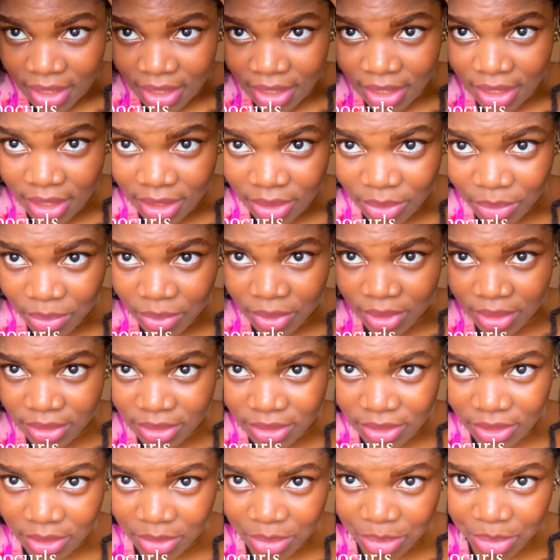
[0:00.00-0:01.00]
And then we're
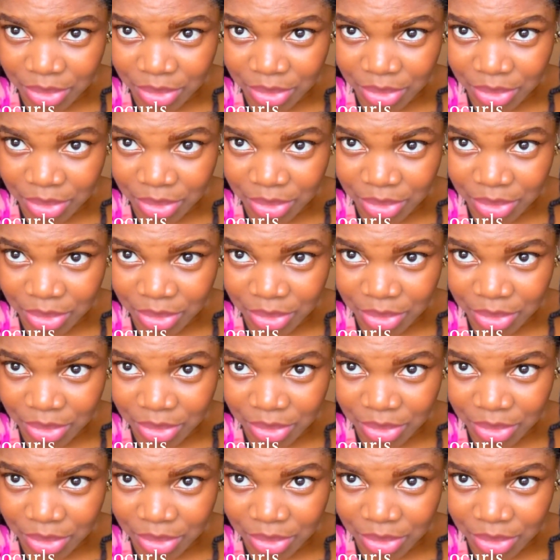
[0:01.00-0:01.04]
done